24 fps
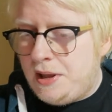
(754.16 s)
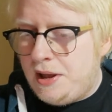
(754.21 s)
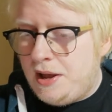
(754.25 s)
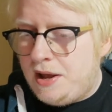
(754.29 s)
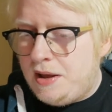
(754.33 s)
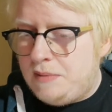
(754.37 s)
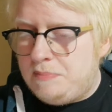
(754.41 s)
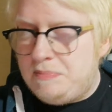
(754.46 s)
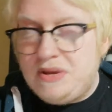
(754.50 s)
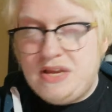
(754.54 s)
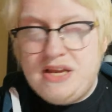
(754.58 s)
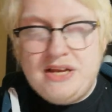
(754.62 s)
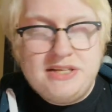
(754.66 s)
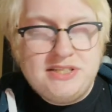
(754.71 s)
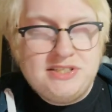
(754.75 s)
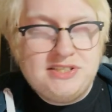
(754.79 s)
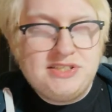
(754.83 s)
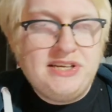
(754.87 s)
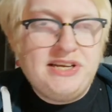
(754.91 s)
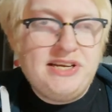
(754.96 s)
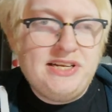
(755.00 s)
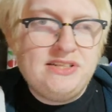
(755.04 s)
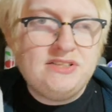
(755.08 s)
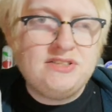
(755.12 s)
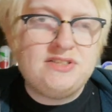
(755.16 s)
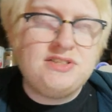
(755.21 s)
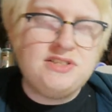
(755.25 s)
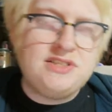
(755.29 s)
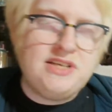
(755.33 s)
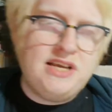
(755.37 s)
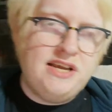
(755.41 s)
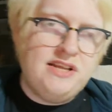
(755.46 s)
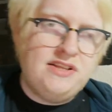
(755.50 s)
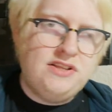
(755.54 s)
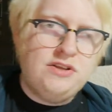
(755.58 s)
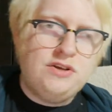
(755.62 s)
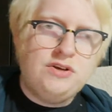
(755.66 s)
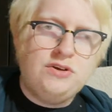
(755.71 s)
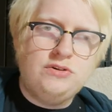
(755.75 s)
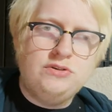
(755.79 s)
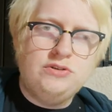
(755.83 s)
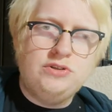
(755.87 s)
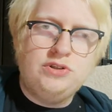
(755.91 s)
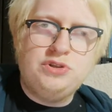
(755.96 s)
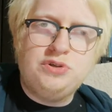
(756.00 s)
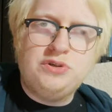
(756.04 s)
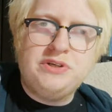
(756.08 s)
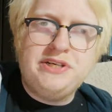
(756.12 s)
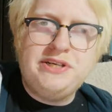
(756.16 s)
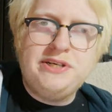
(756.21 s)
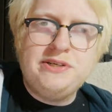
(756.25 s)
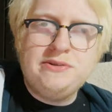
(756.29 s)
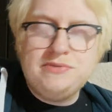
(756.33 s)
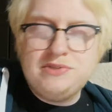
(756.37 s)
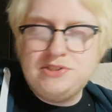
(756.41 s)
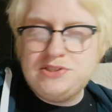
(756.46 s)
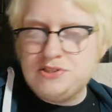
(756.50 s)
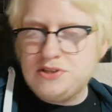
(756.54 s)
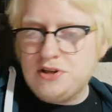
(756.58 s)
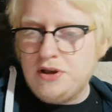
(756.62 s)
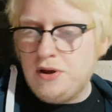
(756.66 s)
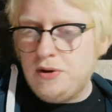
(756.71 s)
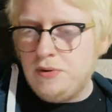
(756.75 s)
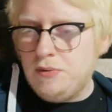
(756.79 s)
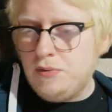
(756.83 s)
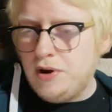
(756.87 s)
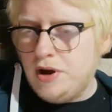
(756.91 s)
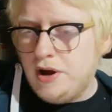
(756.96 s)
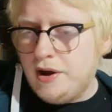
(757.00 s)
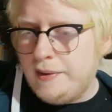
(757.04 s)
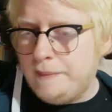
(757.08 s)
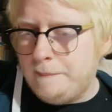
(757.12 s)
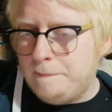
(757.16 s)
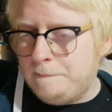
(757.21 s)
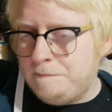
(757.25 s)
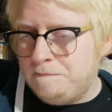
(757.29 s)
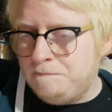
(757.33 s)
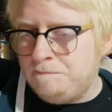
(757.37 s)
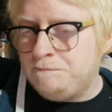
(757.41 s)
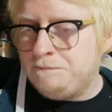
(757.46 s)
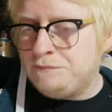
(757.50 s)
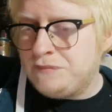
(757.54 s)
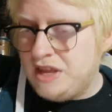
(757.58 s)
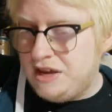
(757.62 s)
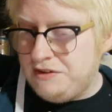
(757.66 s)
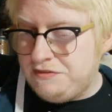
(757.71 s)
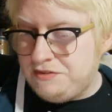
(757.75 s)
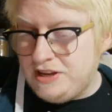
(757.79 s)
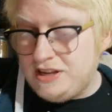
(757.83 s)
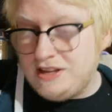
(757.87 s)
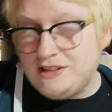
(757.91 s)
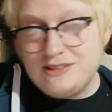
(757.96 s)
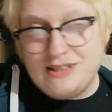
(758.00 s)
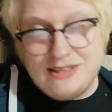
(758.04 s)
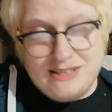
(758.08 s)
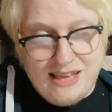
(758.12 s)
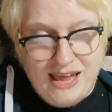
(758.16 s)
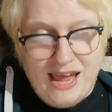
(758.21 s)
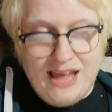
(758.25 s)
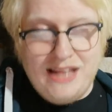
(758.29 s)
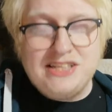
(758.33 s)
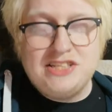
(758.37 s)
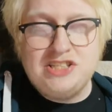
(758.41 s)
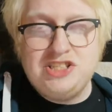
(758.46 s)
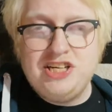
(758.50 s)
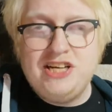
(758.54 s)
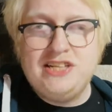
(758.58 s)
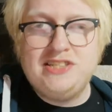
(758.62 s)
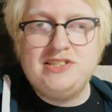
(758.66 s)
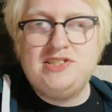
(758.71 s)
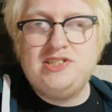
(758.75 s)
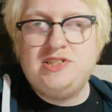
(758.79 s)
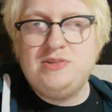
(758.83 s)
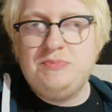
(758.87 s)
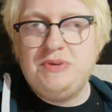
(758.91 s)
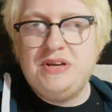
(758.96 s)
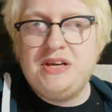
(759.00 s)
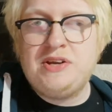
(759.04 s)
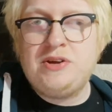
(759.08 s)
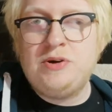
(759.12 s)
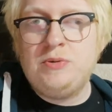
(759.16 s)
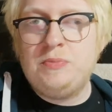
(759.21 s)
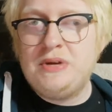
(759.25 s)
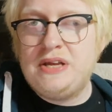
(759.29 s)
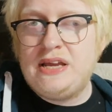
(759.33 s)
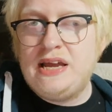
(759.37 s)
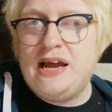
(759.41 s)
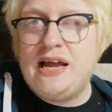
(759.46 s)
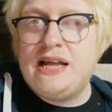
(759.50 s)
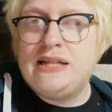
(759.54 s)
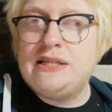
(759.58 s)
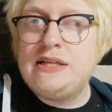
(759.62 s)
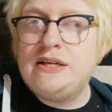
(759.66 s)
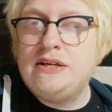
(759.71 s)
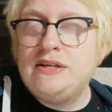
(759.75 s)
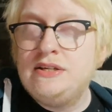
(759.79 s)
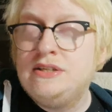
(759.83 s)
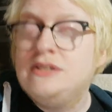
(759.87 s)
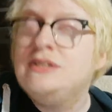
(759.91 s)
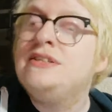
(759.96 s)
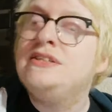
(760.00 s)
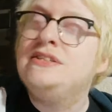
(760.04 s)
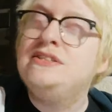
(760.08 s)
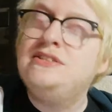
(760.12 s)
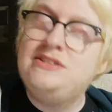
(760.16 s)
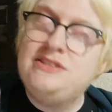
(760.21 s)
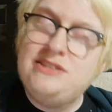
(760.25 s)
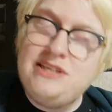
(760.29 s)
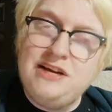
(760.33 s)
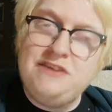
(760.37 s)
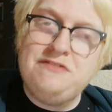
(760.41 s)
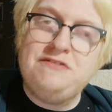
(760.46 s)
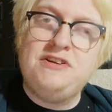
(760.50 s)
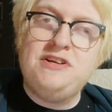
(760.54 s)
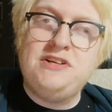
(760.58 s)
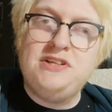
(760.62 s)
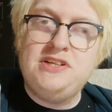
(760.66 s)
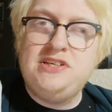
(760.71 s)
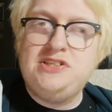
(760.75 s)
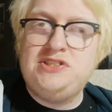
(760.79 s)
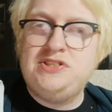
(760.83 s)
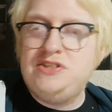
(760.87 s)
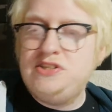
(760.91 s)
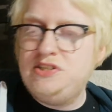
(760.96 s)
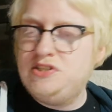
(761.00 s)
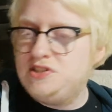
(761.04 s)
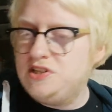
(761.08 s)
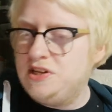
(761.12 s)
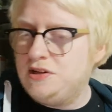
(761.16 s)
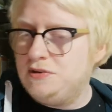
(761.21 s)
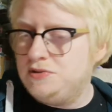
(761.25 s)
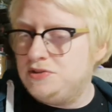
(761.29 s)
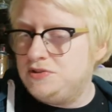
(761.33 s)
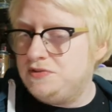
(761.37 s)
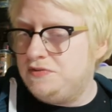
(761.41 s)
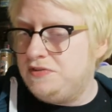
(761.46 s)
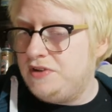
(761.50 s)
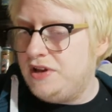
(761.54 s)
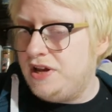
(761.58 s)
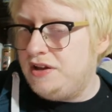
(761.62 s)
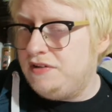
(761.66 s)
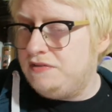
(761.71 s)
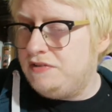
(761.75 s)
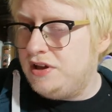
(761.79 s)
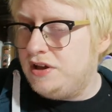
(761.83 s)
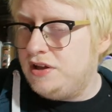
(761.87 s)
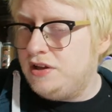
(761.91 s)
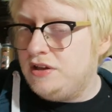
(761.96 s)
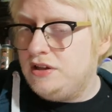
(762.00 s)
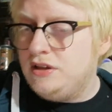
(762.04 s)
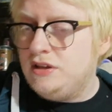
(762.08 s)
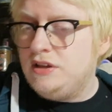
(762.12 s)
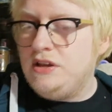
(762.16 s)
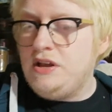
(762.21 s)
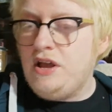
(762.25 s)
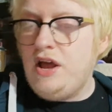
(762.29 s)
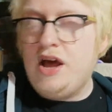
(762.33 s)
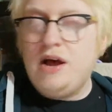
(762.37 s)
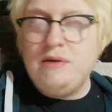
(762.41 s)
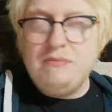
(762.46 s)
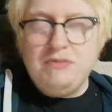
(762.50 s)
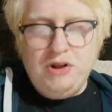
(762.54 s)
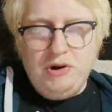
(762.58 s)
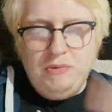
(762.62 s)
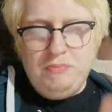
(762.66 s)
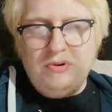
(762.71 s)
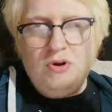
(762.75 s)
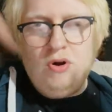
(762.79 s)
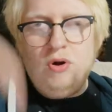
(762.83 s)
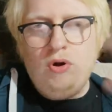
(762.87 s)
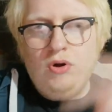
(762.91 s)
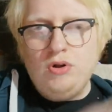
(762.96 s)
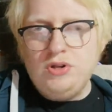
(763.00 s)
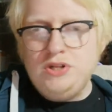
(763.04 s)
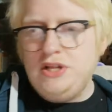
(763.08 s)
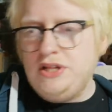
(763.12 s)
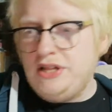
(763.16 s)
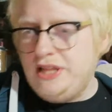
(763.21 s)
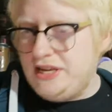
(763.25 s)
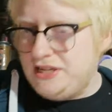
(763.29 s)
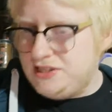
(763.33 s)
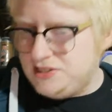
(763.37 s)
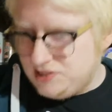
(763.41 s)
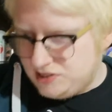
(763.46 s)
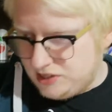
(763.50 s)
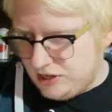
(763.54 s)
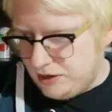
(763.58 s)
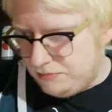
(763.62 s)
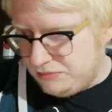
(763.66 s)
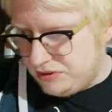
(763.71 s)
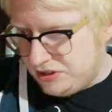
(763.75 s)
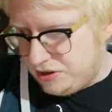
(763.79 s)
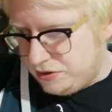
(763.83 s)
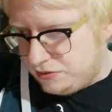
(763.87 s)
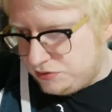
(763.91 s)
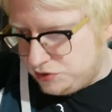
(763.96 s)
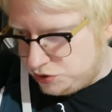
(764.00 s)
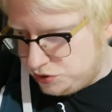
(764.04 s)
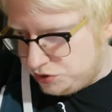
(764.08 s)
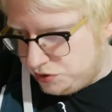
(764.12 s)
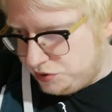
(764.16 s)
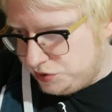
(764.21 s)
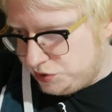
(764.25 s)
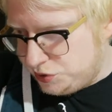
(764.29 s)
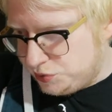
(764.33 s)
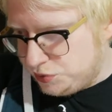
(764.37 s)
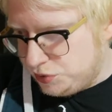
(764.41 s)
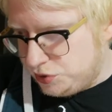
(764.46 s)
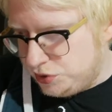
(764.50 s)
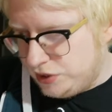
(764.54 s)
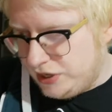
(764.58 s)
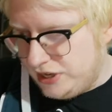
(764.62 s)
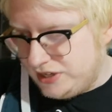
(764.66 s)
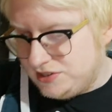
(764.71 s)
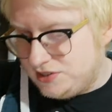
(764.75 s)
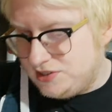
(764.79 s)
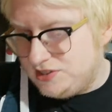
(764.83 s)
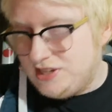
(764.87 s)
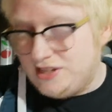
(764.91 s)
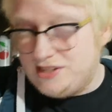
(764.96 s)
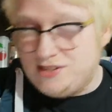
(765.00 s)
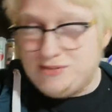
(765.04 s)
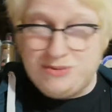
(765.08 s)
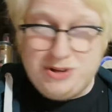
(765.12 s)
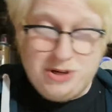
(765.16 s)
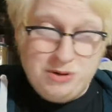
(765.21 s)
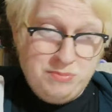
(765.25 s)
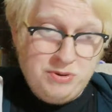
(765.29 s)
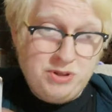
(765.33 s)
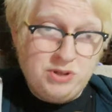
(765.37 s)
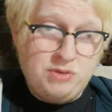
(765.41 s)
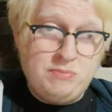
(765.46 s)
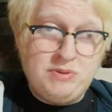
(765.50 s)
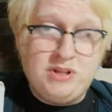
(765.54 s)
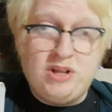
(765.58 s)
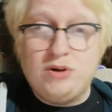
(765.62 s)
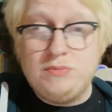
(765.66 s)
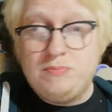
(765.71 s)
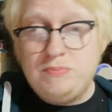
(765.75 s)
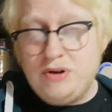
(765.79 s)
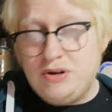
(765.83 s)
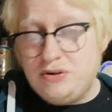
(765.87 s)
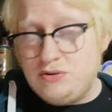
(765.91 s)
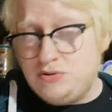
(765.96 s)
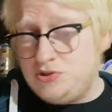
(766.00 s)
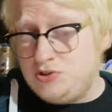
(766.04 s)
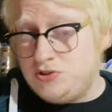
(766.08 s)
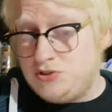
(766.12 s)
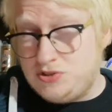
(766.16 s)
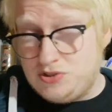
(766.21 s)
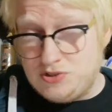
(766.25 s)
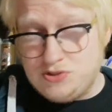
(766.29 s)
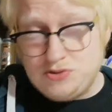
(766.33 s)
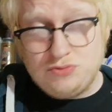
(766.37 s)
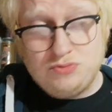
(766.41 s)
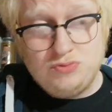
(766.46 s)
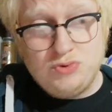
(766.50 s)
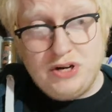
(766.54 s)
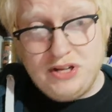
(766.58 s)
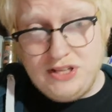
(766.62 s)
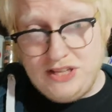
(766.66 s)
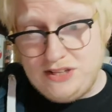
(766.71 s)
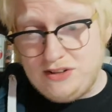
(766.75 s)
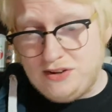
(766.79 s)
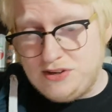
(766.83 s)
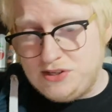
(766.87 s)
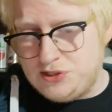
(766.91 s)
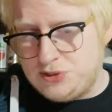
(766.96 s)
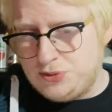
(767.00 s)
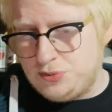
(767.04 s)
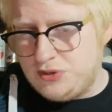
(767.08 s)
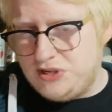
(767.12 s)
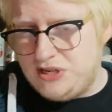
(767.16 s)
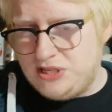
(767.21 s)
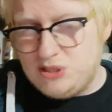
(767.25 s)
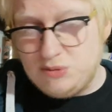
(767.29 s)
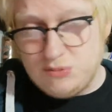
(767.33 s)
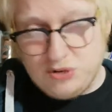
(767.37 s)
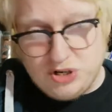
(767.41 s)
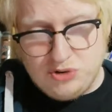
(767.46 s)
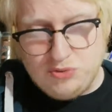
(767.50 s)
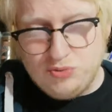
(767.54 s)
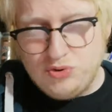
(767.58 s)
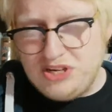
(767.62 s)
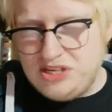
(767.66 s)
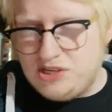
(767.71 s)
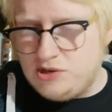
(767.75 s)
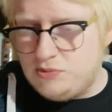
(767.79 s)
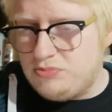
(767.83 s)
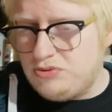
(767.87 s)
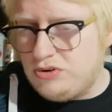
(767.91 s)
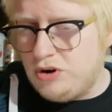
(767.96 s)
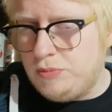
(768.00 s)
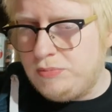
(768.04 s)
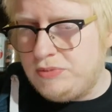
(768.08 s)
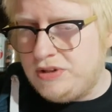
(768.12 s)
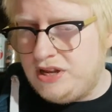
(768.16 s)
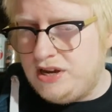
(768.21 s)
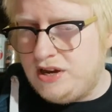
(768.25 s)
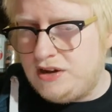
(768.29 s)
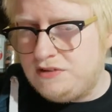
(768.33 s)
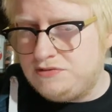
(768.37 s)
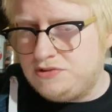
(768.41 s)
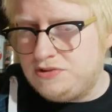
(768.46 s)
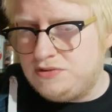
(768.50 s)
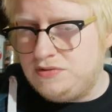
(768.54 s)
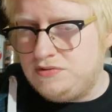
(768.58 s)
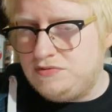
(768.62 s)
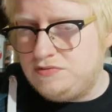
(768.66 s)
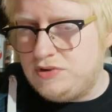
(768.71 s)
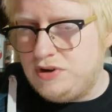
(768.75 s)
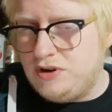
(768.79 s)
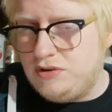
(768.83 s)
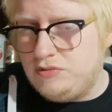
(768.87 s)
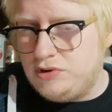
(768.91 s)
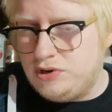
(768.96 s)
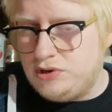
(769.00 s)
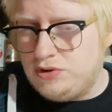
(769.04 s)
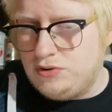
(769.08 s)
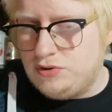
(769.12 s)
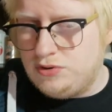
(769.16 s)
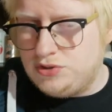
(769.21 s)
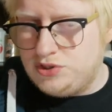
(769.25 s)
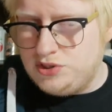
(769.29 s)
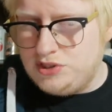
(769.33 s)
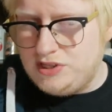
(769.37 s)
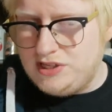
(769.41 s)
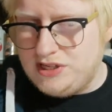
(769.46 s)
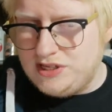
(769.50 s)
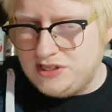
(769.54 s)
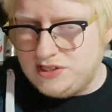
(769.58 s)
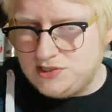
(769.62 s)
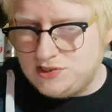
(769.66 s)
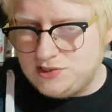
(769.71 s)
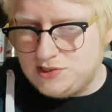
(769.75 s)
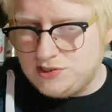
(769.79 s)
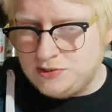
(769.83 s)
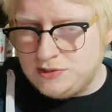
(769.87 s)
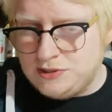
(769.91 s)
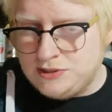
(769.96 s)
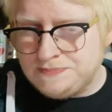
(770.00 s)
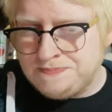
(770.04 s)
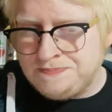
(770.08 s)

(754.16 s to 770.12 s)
uh, beer scenes in the country. So, um, if you get the chance to pick up a can, definitely do yourselves a favour. I'm going to put all the links down below as usual. As I said, I'm going to put the blog post because it's a really nice read. I'm going to read it properly after I've uh, recorded this.